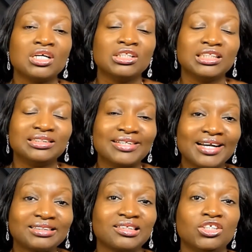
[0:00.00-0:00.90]
the
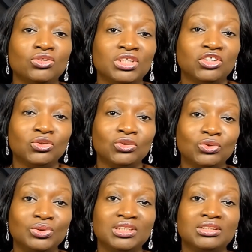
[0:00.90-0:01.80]
next thing you need to
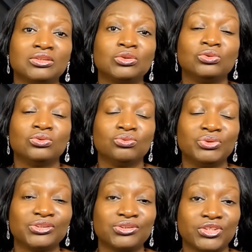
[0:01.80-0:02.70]
do is to
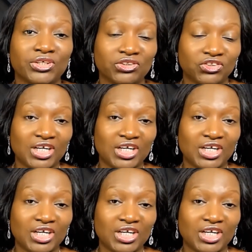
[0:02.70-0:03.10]
research